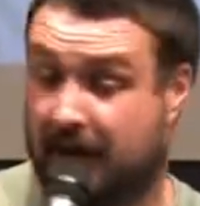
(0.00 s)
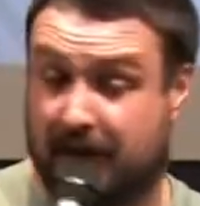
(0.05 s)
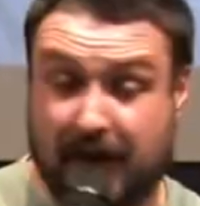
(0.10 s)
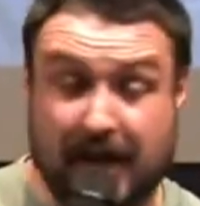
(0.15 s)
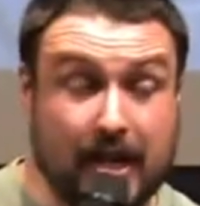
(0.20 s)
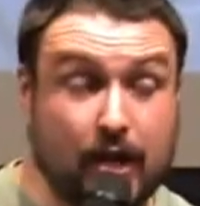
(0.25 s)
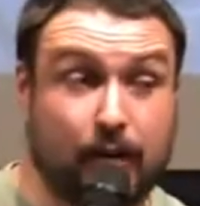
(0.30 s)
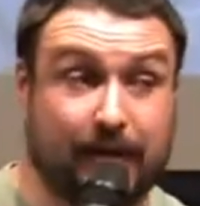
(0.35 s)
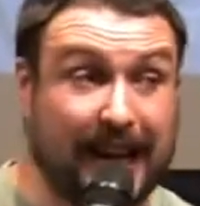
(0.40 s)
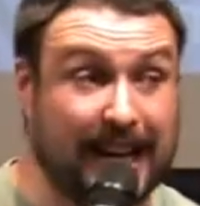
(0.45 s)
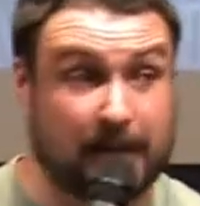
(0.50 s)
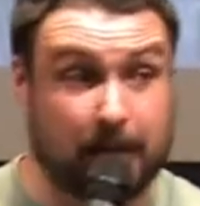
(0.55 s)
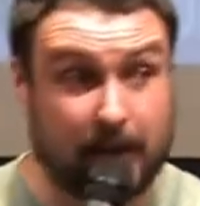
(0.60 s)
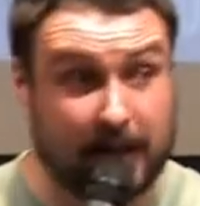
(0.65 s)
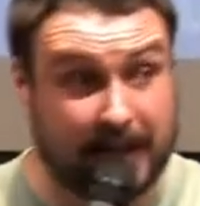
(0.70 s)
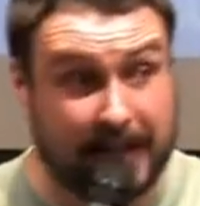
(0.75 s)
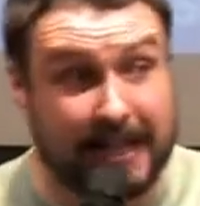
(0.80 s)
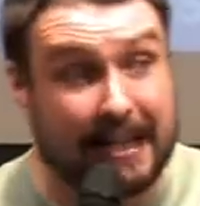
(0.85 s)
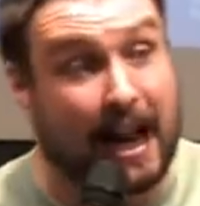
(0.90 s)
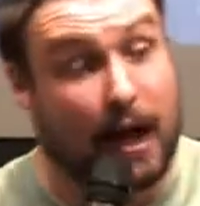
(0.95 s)
The thing you
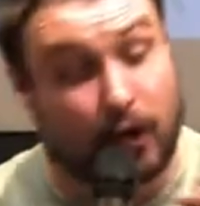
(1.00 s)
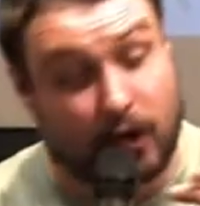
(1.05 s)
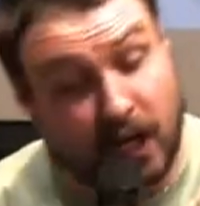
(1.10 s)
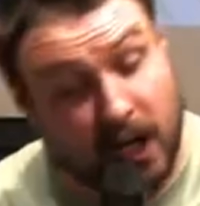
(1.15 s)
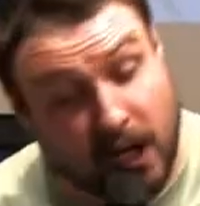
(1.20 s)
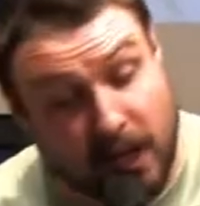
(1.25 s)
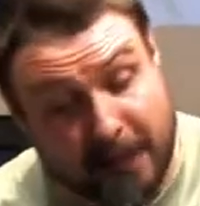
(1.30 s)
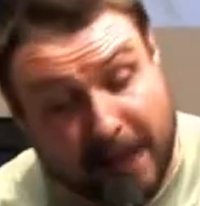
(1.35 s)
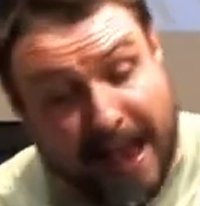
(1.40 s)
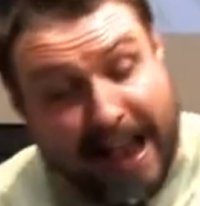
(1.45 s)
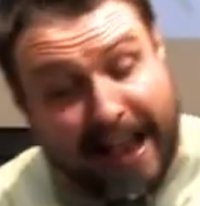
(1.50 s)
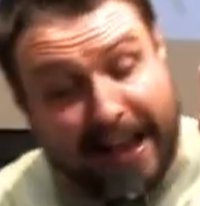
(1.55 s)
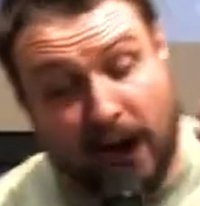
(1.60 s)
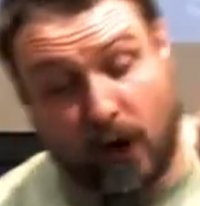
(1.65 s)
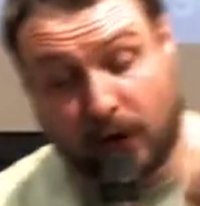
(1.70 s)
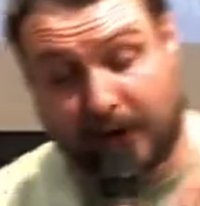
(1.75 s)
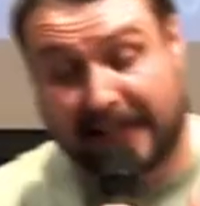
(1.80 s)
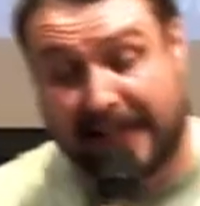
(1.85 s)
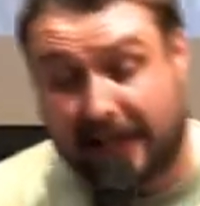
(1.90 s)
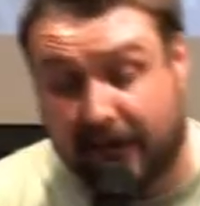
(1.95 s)
desperately need, I'll come
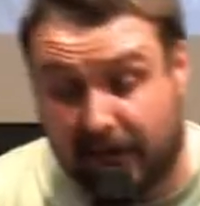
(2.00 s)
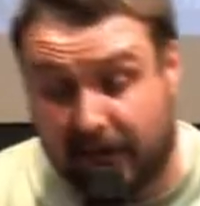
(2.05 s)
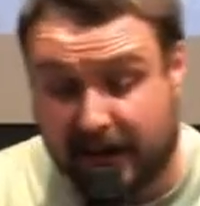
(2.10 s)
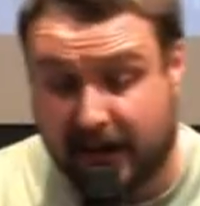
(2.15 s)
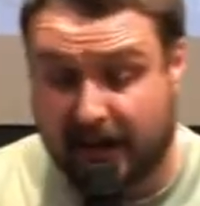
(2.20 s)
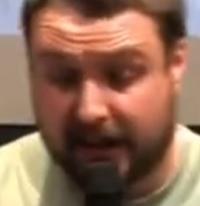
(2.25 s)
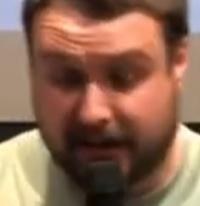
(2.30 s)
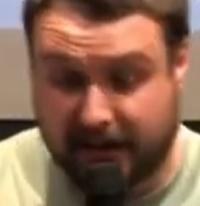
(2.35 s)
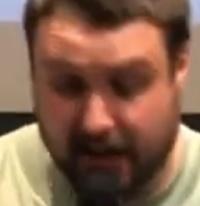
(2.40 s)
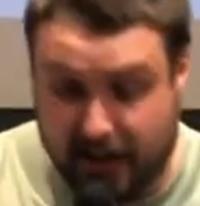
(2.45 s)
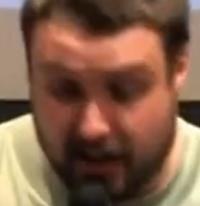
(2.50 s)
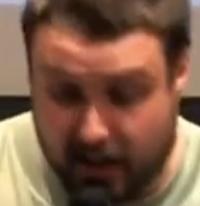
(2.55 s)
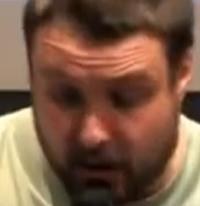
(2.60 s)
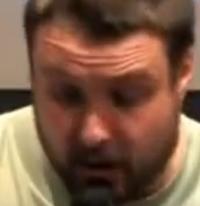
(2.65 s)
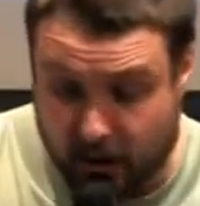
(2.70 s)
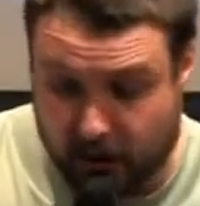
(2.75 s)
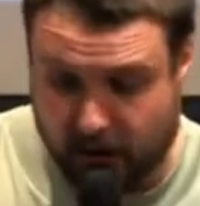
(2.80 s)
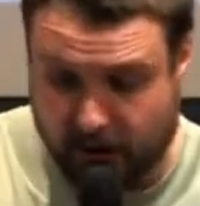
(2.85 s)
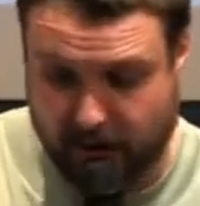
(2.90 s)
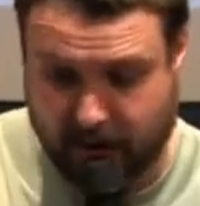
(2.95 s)
and I'll give it to
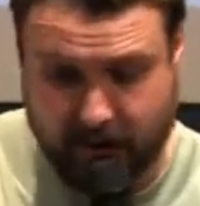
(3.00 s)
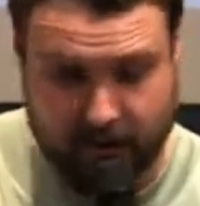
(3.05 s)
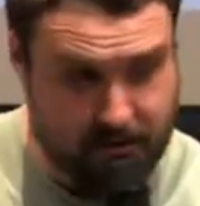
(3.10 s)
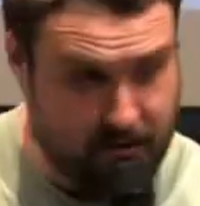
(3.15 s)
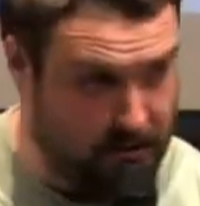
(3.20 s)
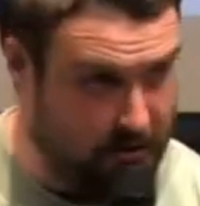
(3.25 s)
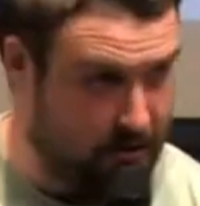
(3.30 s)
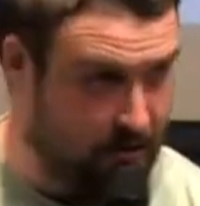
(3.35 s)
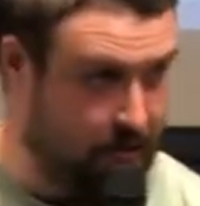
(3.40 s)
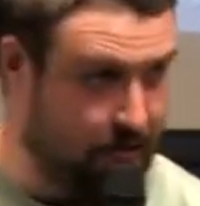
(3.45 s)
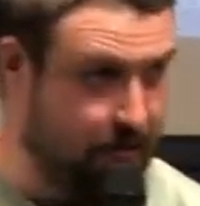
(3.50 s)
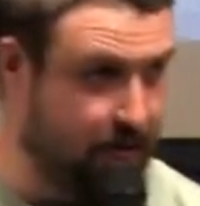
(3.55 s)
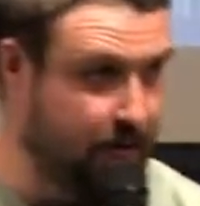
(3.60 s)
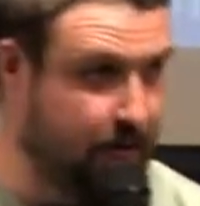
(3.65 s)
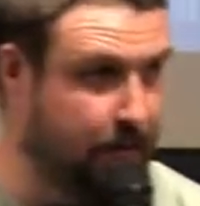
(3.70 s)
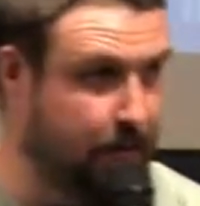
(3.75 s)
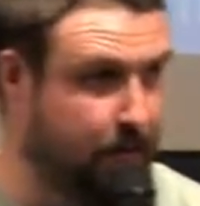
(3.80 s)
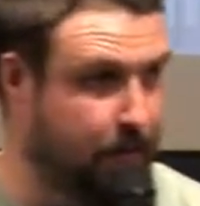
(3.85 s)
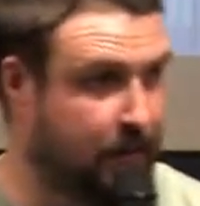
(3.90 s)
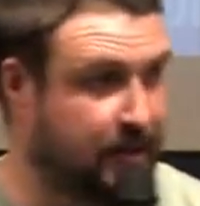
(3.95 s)
you.
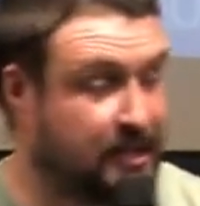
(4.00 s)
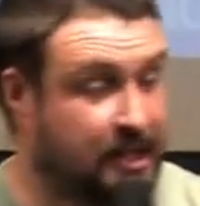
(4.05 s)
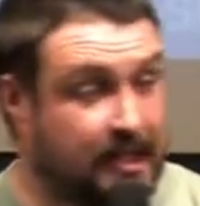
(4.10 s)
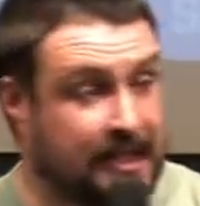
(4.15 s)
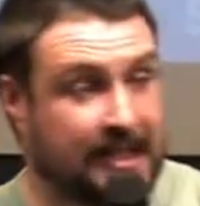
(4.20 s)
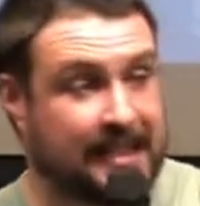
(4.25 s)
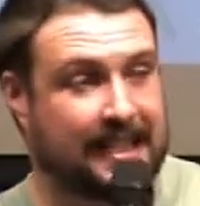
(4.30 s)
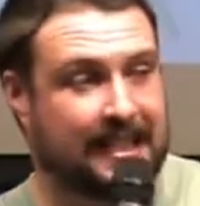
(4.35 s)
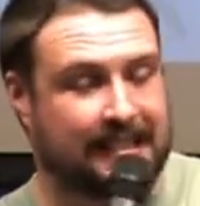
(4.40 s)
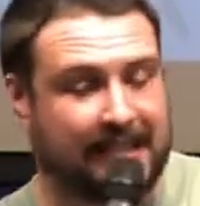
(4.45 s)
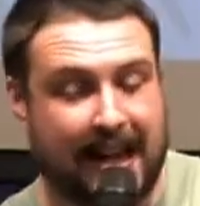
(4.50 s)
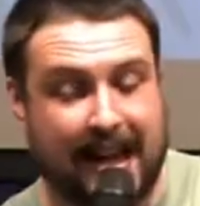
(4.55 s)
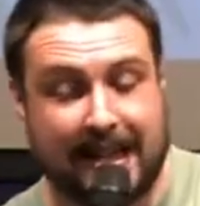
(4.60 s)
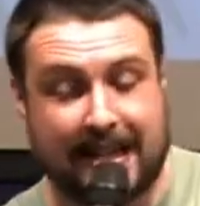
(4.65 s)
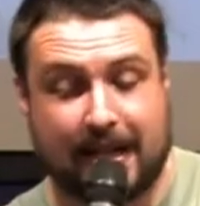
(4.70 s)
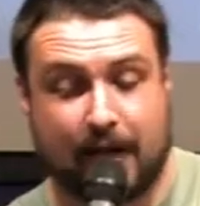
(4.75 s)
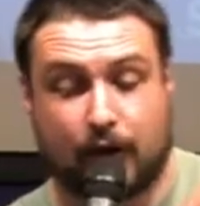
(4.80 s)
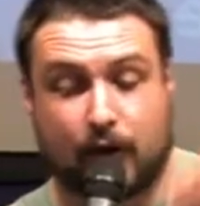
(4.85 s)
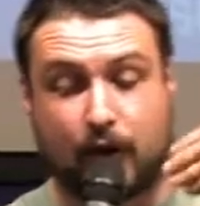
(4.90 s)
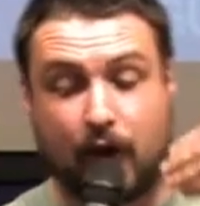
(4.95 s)
But Jesus is
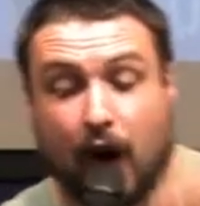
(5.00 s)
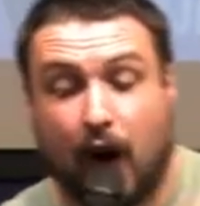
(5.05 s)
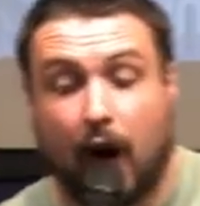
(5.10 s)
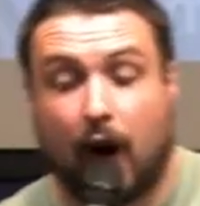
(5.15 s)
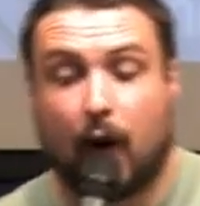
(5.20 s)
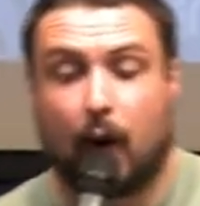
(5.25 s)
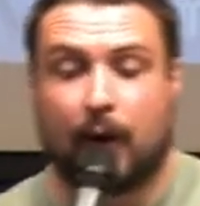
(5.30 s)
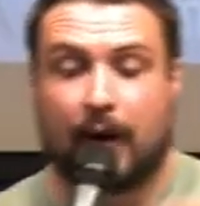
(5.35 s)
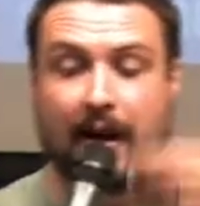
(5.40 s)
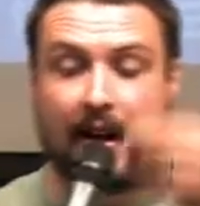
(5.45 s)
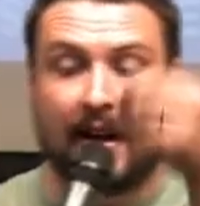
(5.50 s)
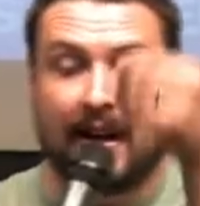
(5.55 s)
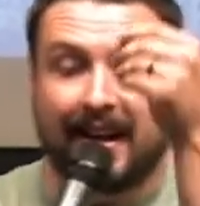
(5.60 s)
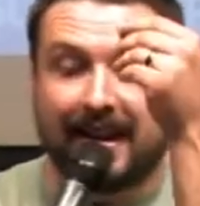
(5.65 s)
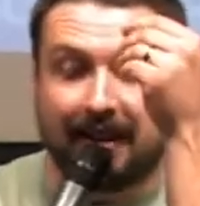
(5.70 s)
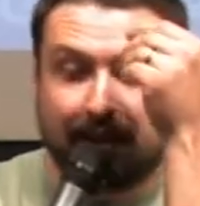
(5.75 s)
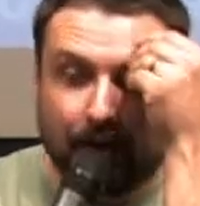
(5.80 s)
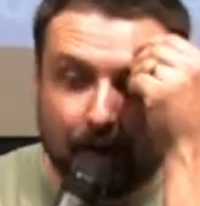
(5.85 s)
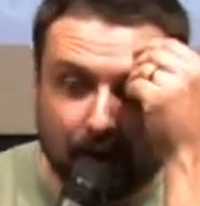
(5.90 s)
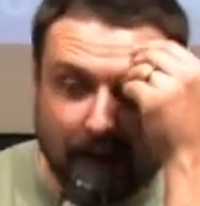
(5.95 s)
saying here, go
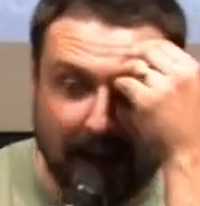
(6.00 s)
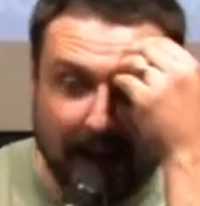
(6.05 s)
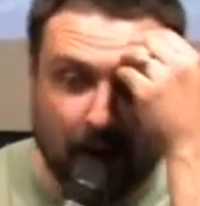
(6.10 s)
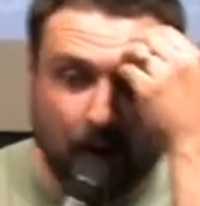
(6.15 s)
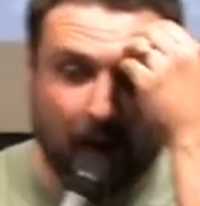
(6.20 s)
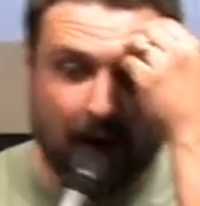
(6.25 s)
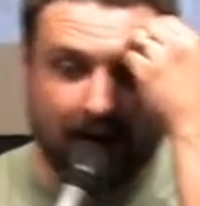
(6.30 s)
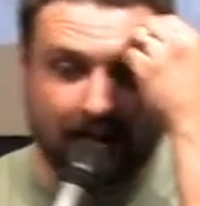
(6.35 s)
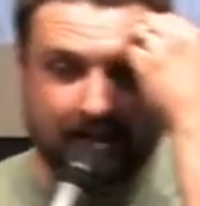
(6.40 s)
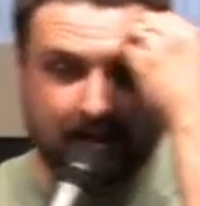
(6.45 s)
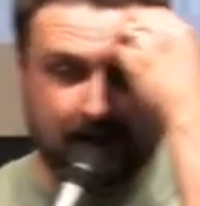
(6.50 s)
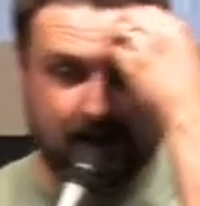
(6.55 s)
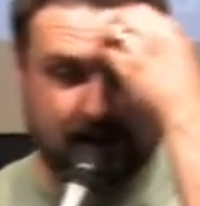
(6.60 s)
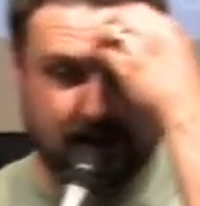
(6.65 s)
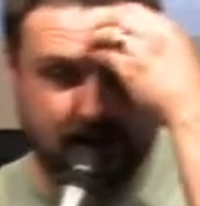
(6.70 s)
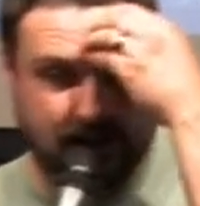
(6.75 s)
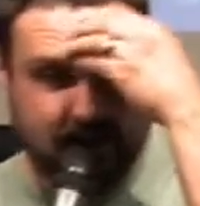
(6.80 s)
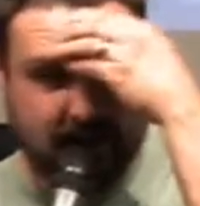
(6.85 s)
and do likewise.